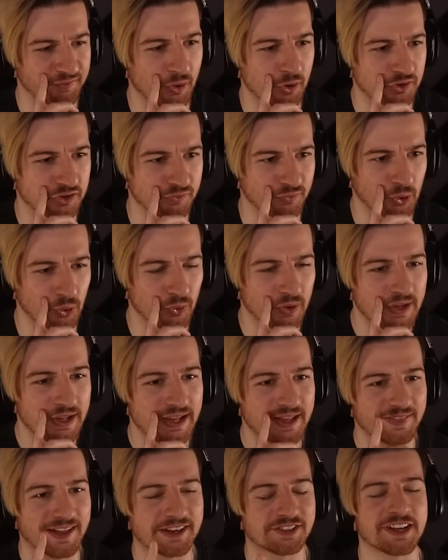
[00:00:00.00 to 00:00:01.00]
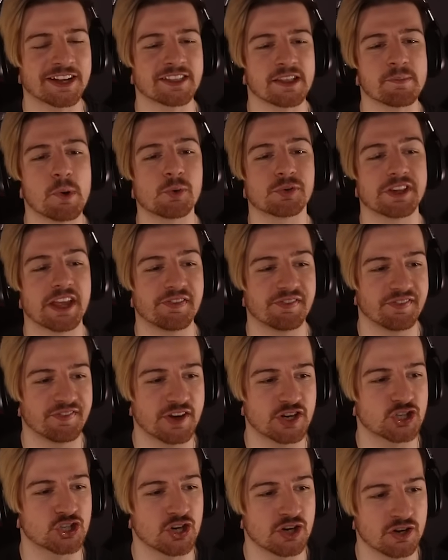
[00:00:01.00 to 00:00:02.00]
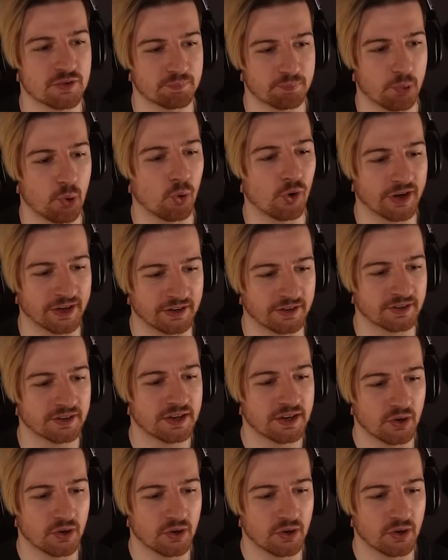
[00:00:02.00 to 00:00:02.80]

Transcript: first of all. That's, like, the most efficient point